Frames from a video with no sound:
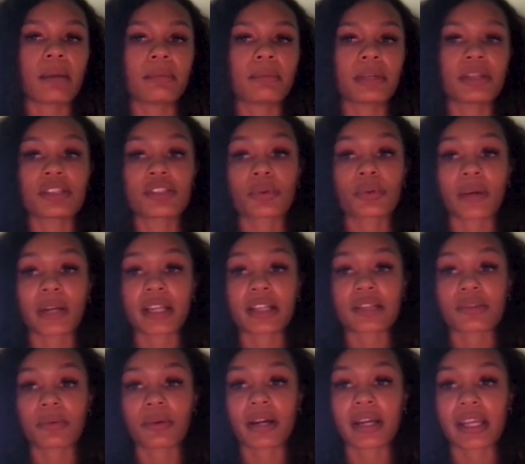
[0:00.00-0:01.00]
in
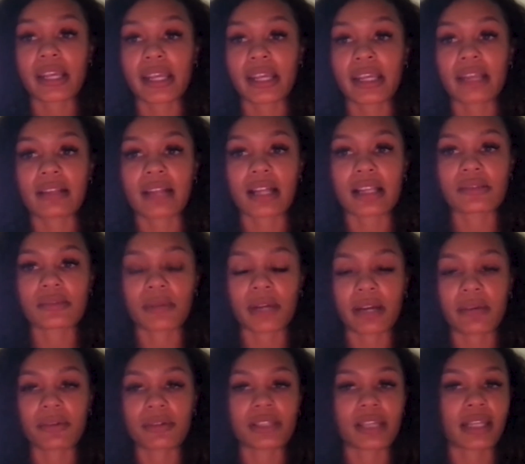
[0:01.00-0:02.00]
2020, that's when
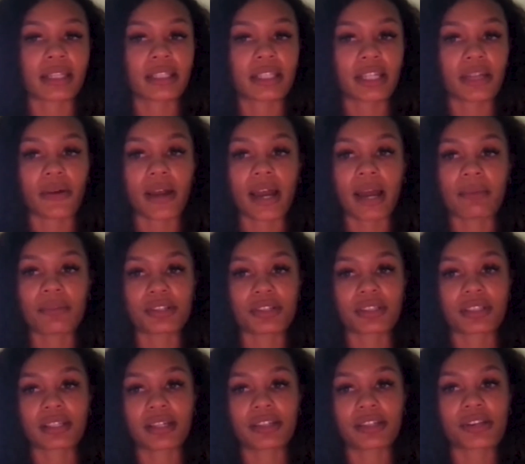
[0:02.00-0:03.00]
I was like, you know what, I'm
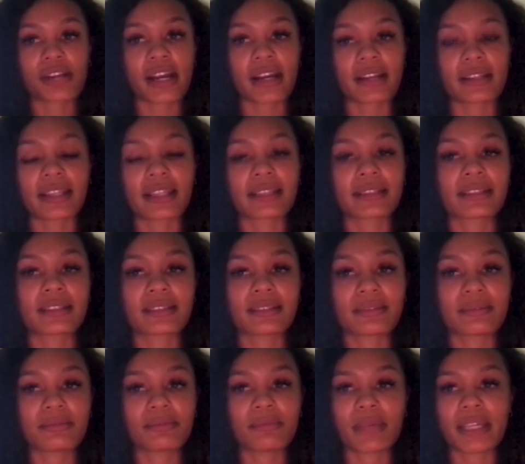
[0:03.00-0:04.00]
just going to try to like
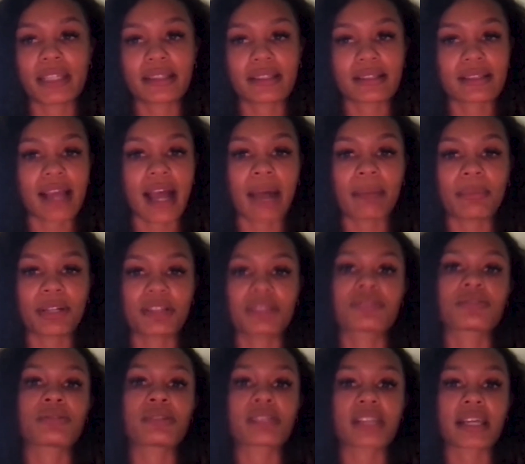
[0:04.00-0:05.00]
make this happen
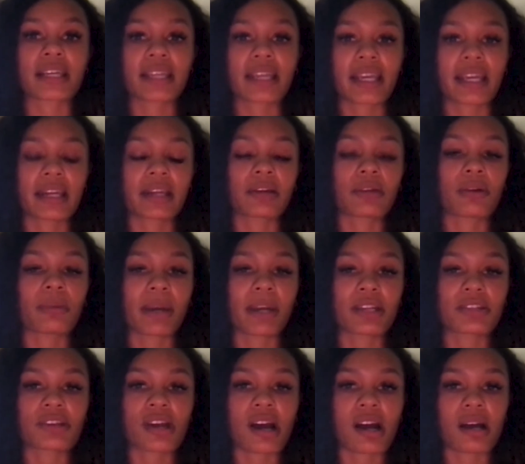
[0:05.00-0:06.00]
as soon as I can and quit
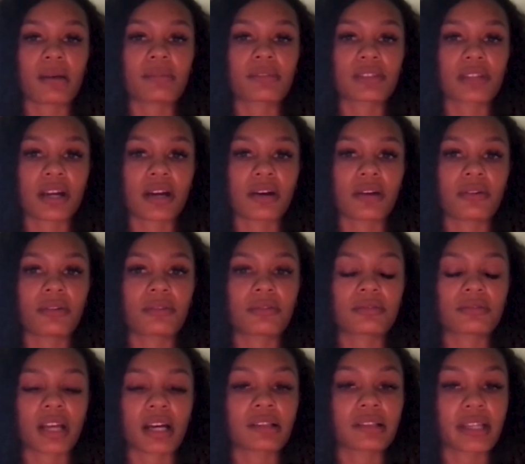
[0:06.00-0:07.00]
my job. So
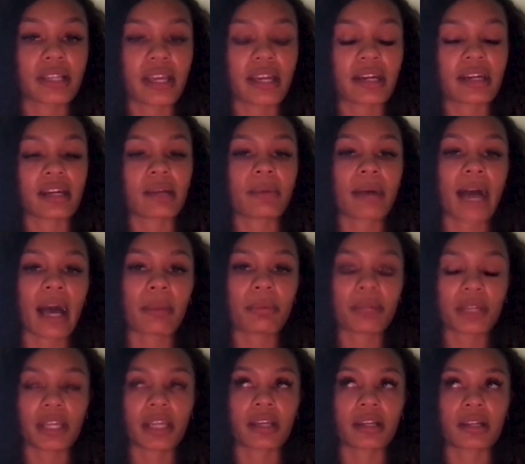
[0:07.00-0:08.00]
luckily it ended up
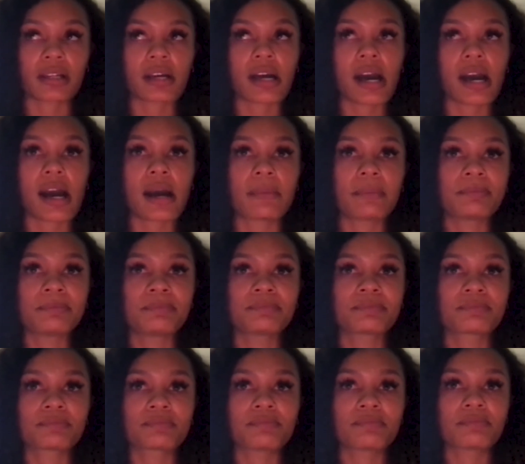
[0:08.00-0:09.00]
happening
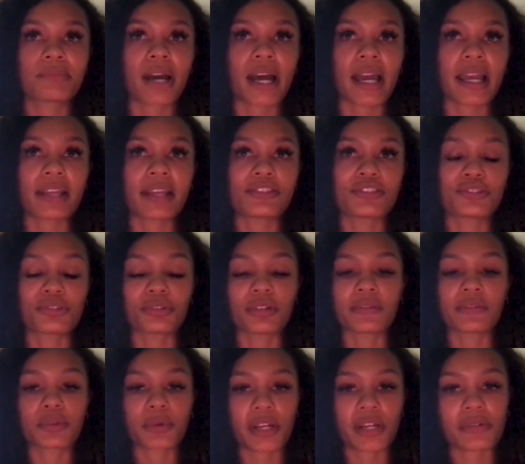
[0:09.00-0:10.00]
by June
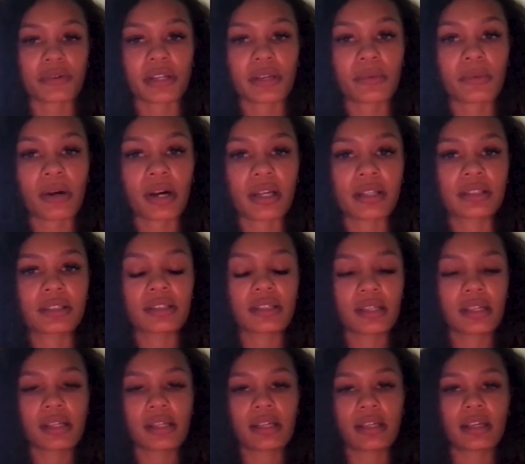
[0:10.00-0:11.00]
of 2021,
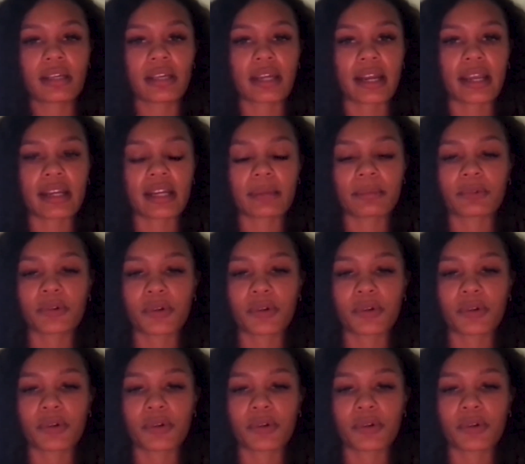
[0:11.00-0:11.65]
and I ended up